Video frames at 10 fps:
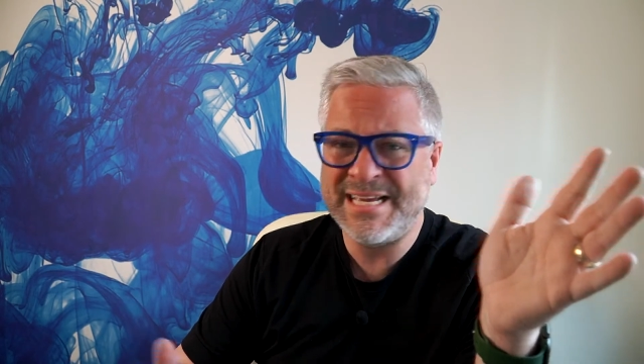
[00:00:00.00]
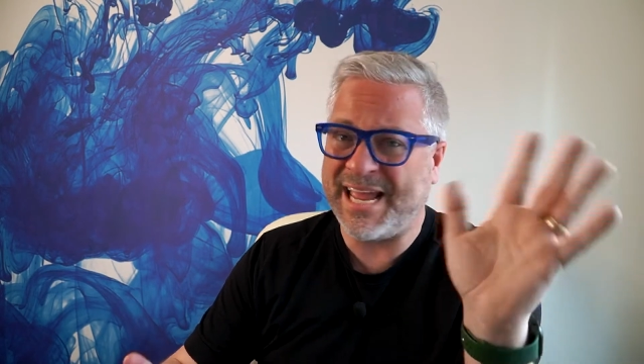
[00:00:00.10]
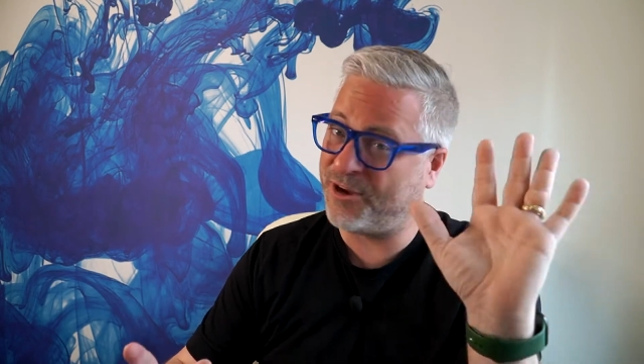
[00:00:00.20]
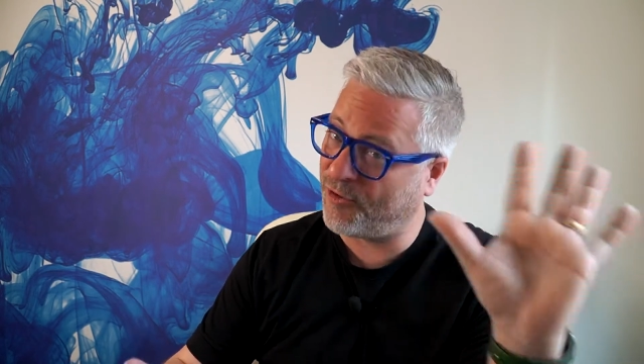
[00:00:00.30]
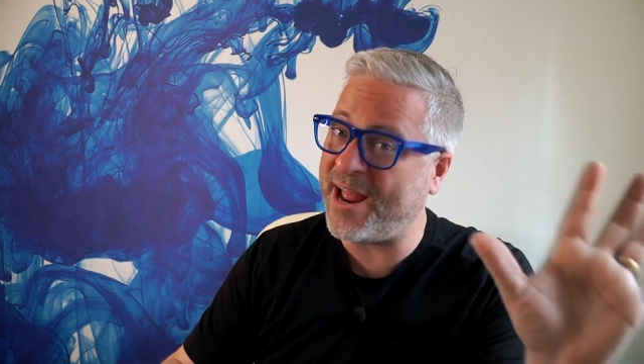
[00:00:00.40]

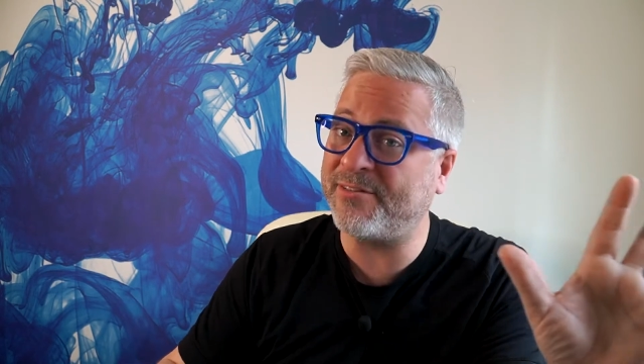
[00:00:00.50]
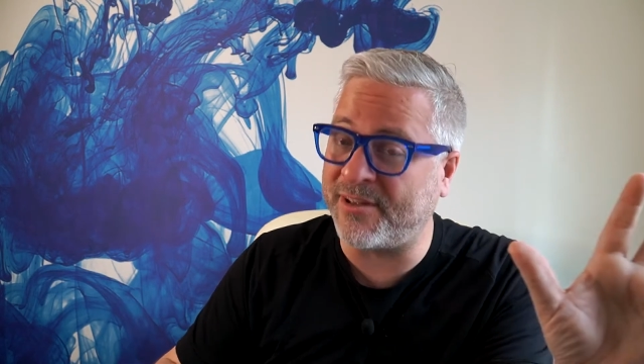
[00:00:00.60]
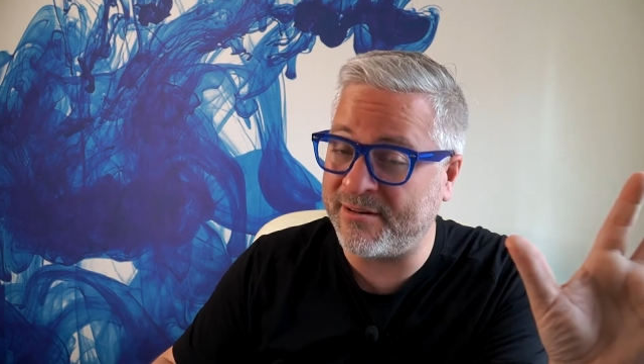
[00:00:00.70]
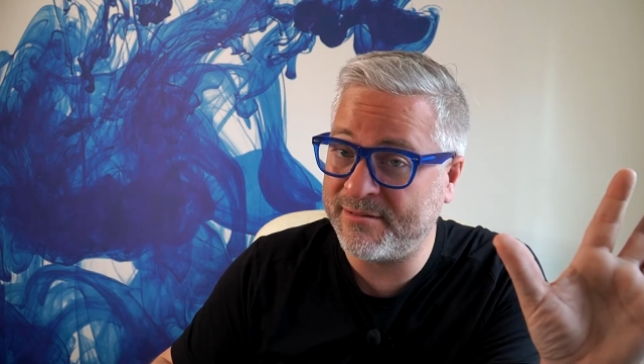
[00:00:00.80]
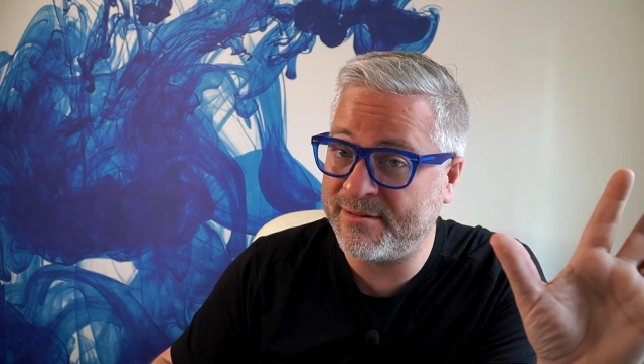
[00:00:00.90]
And
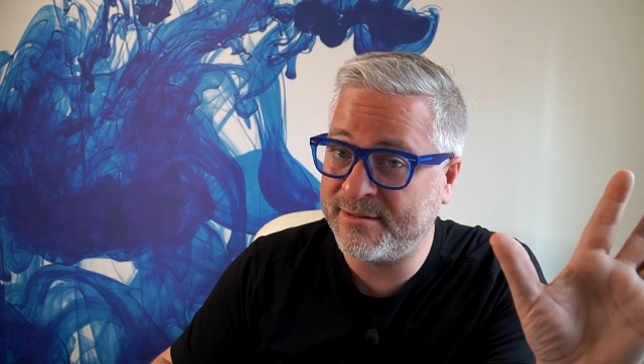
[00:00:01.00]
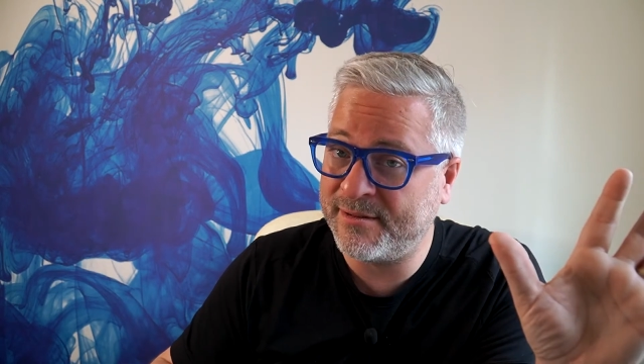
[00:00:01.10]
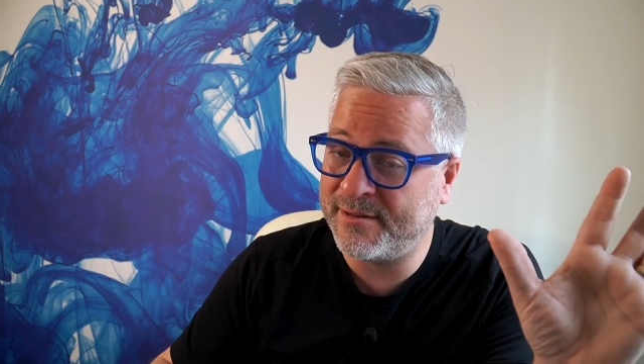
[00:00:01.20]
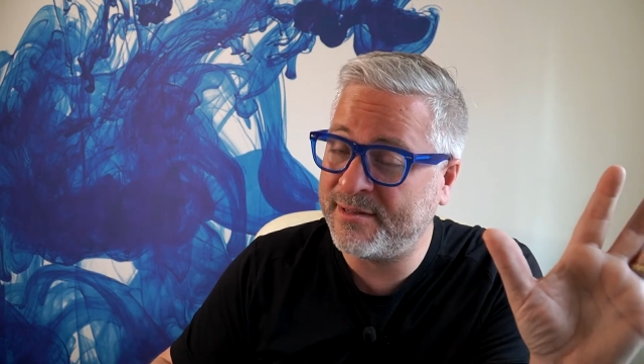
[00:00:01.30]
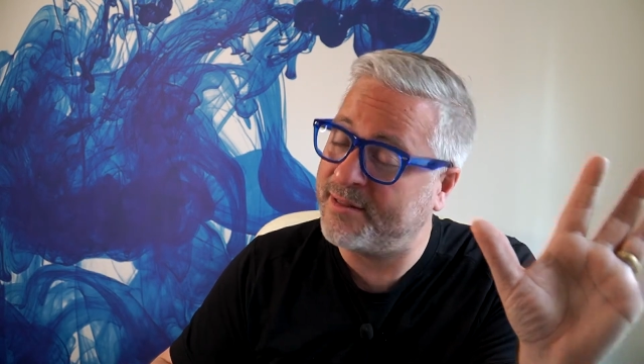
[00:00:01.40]
granted,
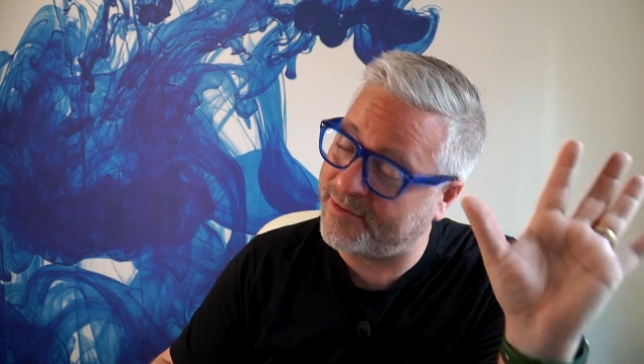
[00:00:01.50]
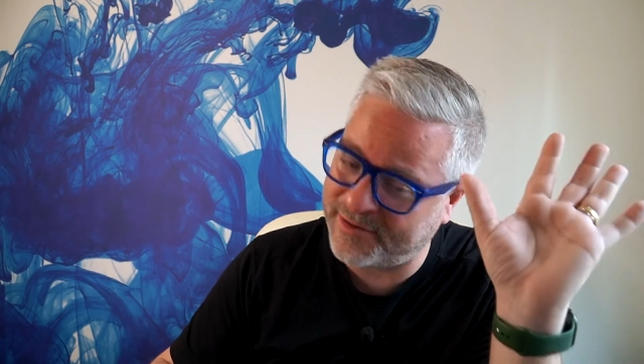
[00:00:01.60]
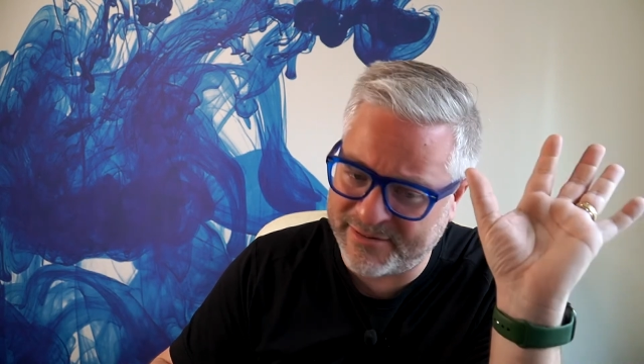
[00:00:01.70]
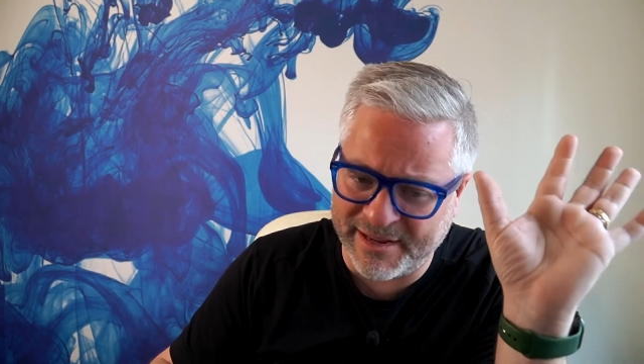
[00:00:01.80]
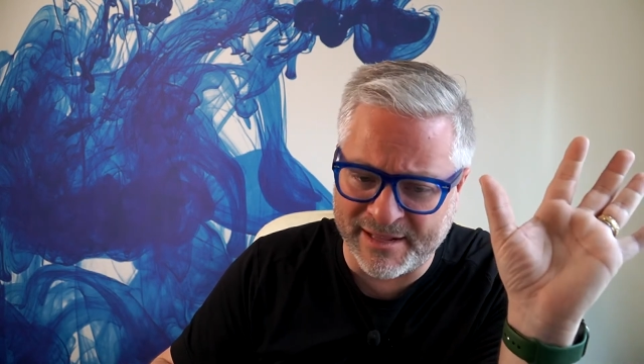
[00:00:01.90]
this
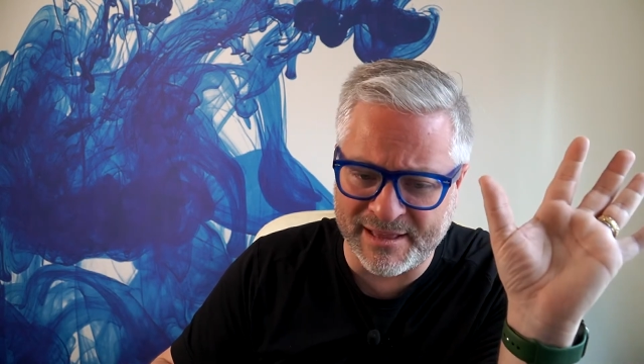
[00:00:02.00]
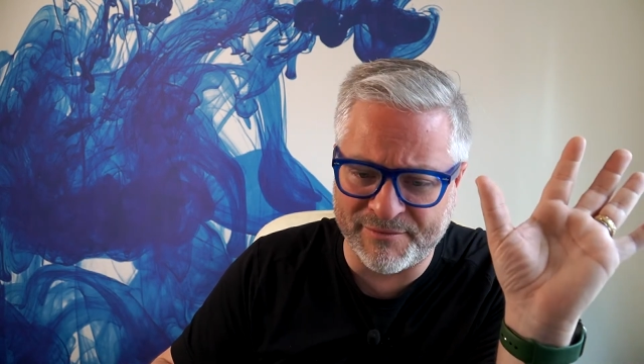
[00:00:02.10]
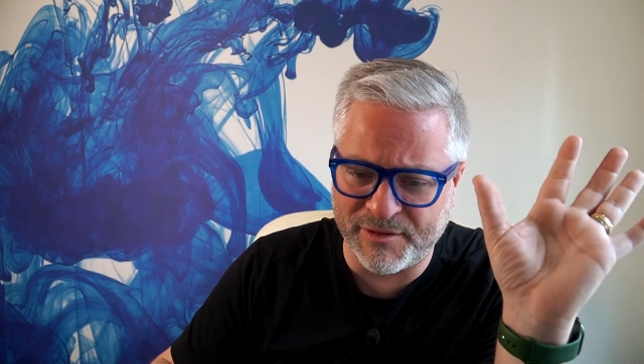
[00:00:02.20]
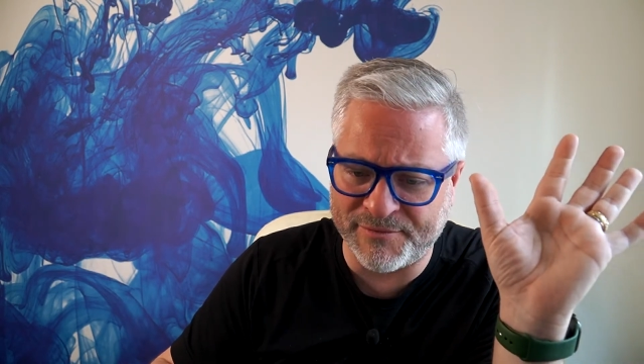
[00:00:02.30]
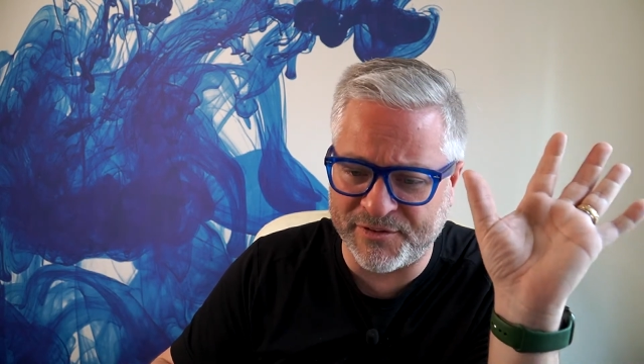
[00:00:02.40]
can take a
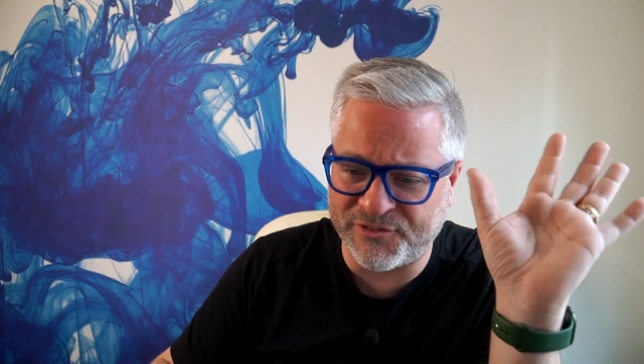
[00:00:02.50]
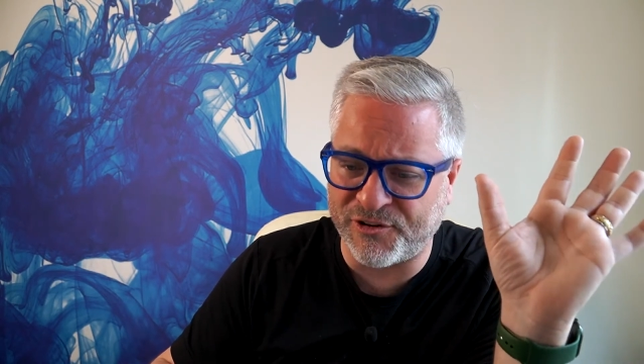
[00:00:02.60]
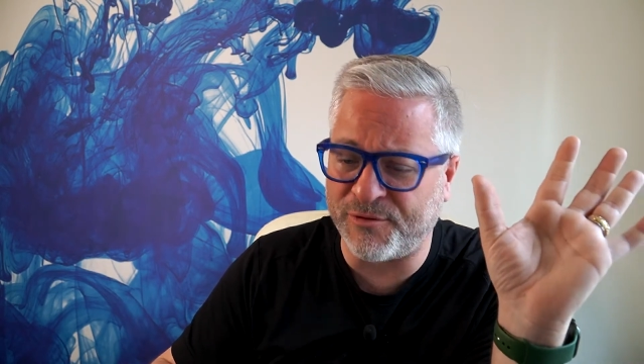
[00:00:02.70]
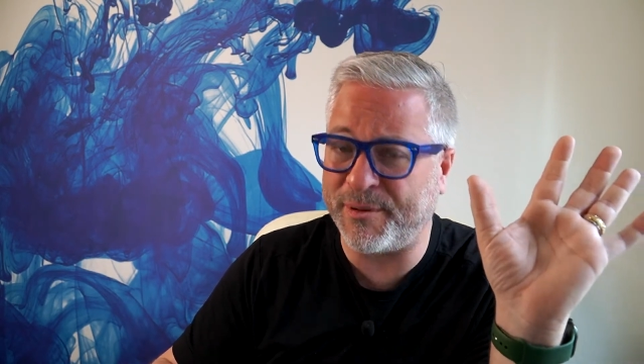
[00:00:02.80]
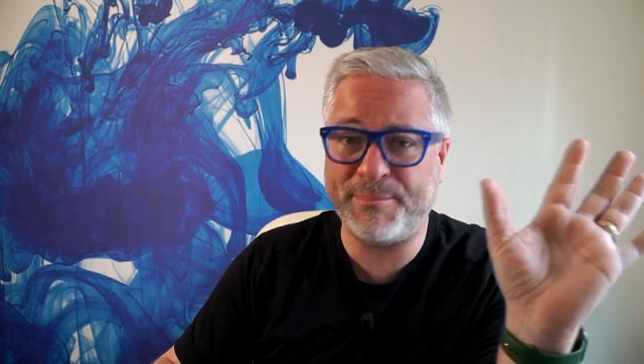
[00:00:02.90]
level of
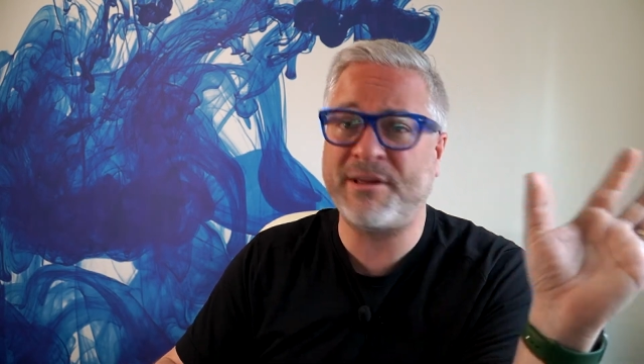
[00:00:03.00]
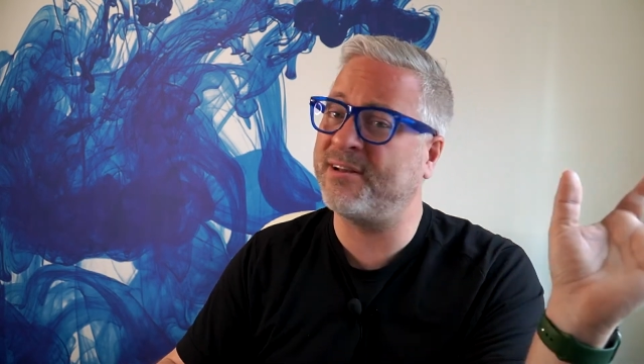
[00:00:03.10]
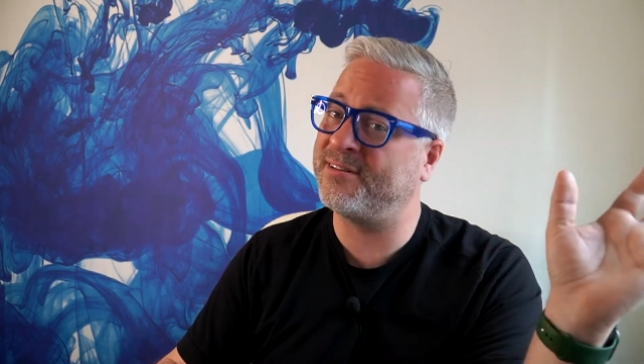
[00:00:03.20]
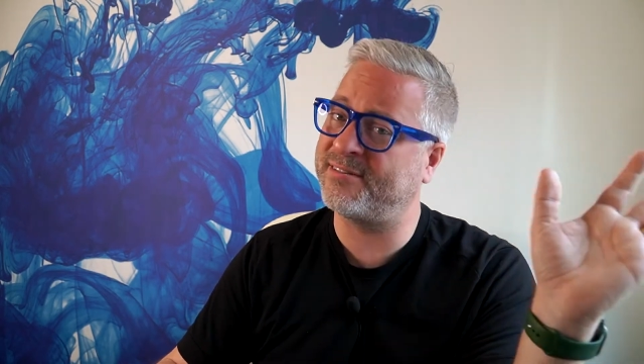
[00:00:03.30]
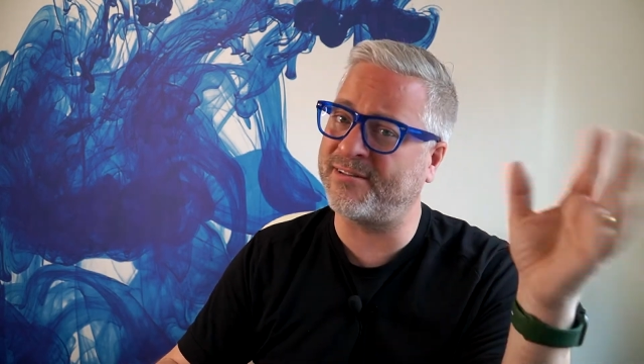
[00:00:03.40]
discernment
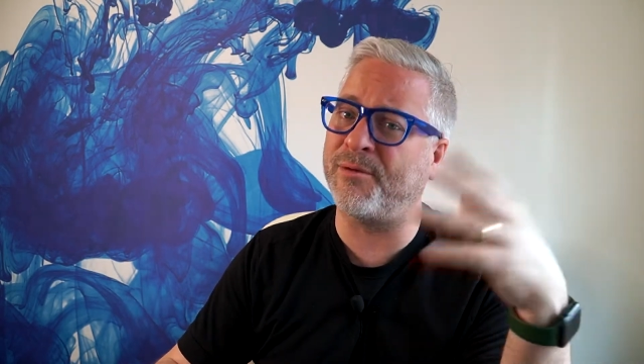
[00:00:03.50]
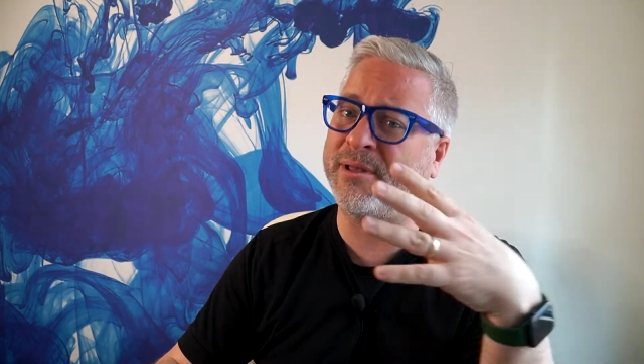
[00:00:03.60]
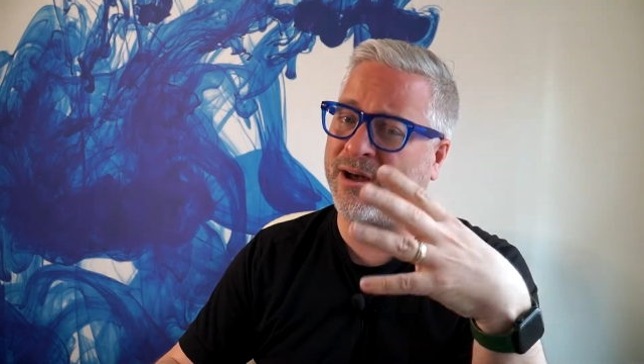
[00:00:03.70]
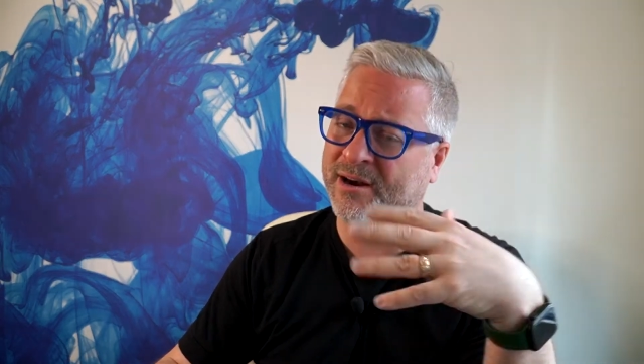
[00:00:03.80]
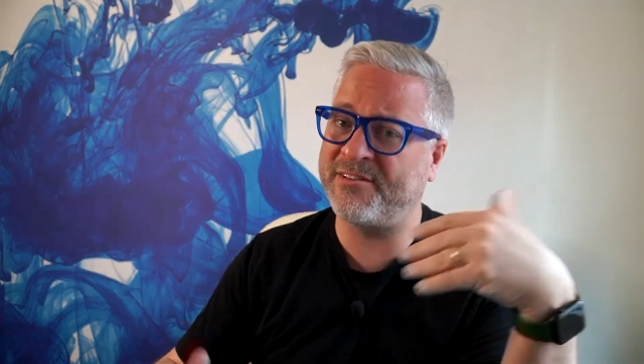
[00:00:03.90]
because I'll
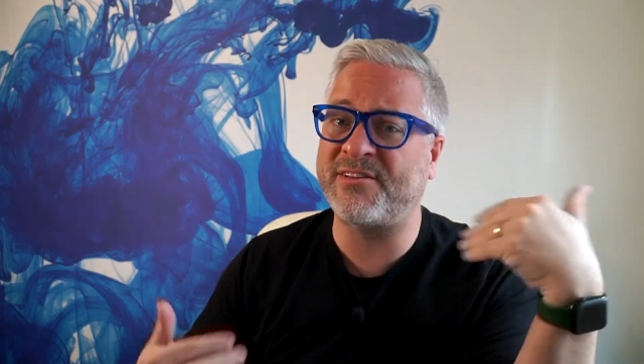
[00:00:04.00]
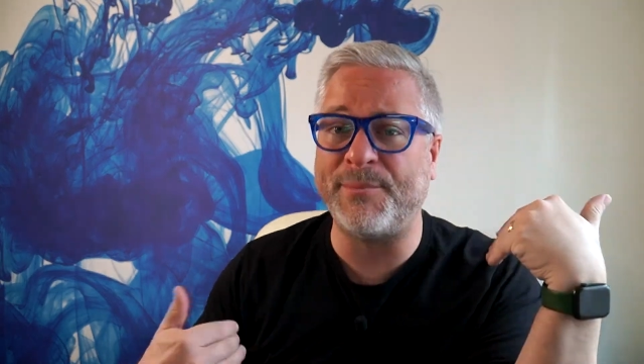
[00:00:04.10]
be honest,